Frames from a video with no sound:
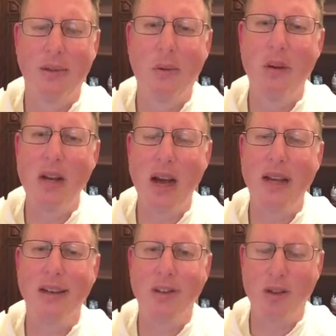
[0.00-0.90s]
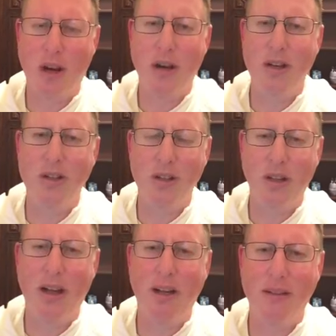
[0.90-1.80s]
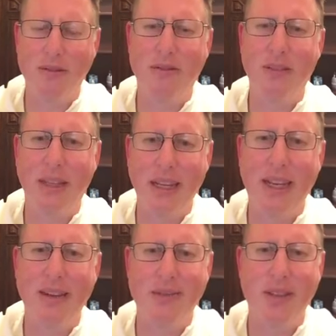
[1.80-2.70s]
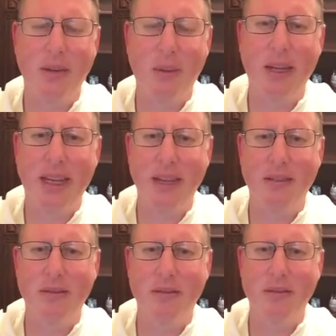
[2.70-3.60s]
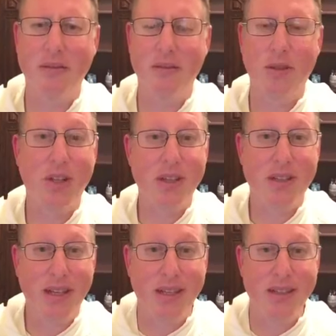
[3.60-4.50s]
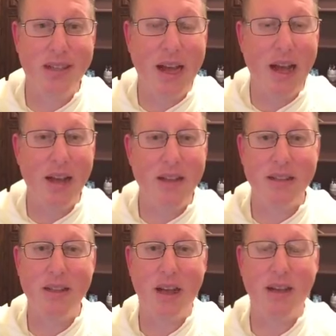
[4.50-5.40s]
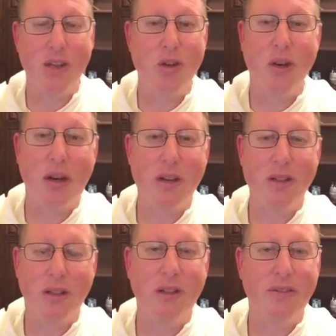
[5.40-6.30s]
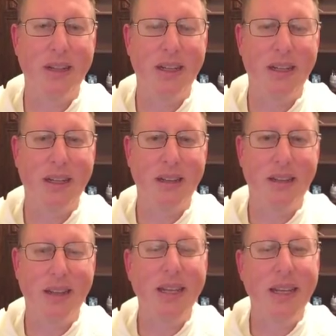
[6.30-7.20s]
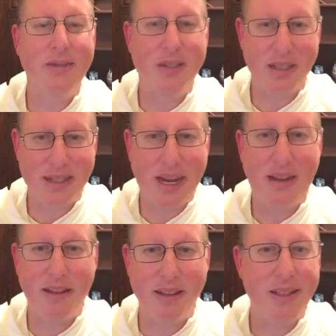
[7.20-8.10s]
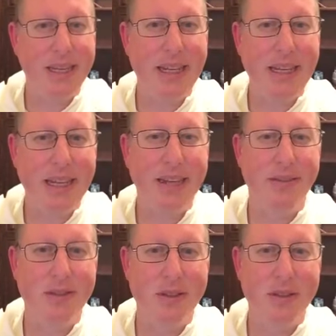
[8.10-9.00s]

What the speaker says: We're not in charge of the gifts that we give. Just as God is not in charge of the gifts and talents he gives.